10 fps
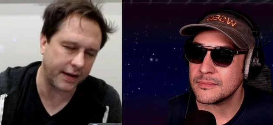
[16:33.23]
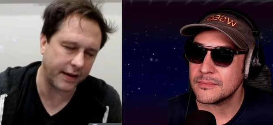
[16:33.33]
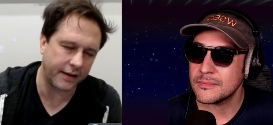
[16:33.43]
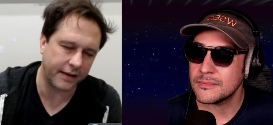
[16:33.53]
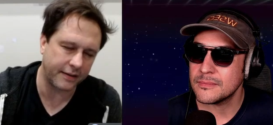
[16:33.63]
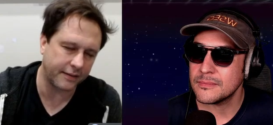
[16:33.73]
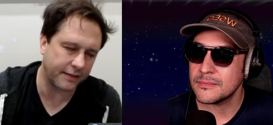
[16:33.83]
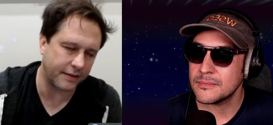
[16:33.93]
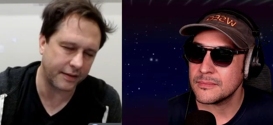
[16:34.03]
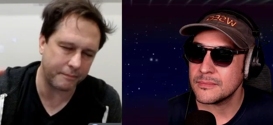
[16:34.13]
Speaker 1: like
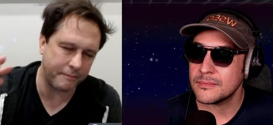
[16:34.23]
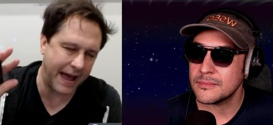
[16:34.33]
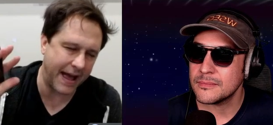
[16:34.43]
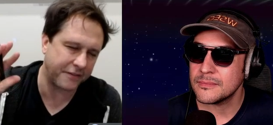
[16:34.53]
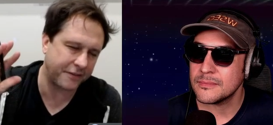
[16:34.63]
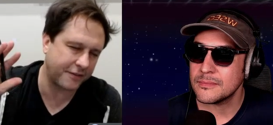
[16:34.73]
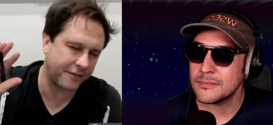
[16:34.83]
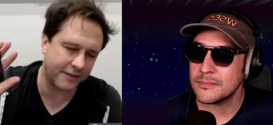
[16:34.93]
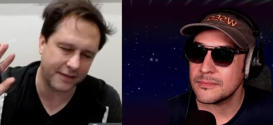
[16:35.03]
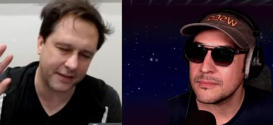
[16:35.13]

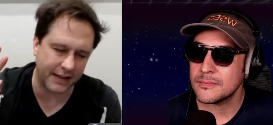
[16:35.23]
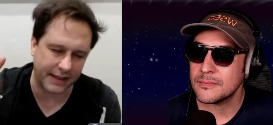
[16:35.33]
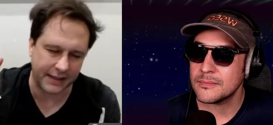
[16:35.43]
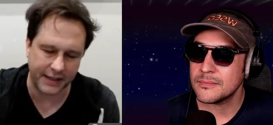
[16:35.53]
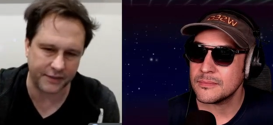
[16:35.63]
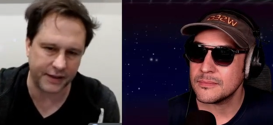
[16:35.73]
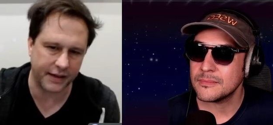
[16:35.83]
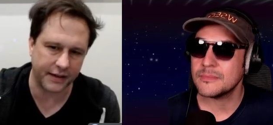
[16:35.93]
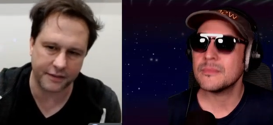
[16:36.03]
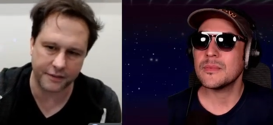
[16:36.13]
mass like
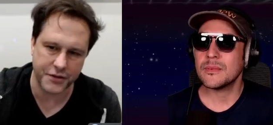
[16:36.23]
leaving of